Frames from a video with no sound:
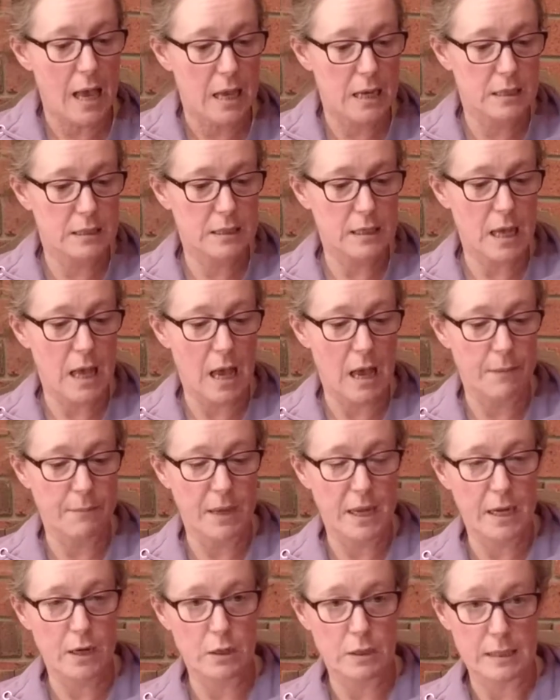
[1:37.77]
and
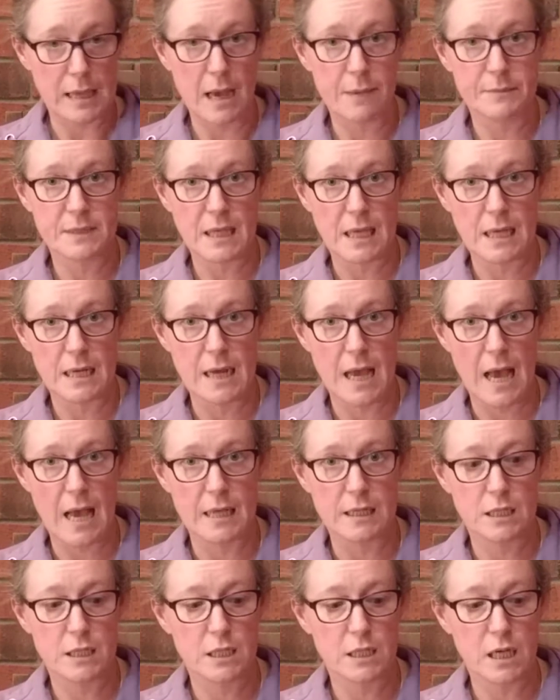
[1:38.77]
it comes in
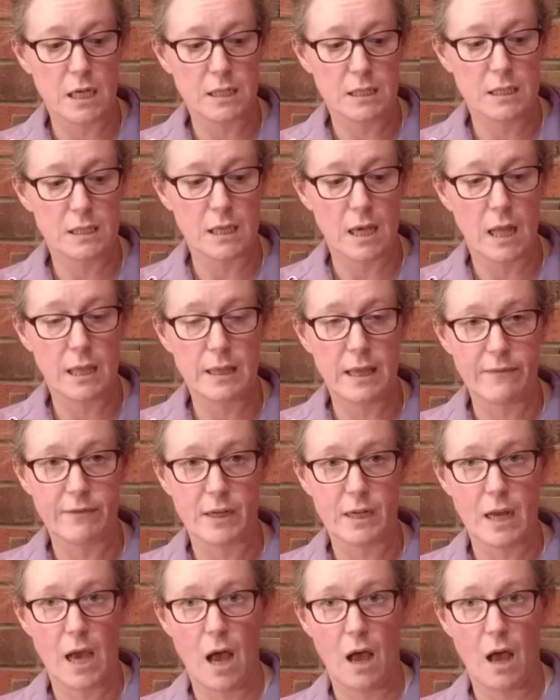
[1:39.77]
at just 11.5%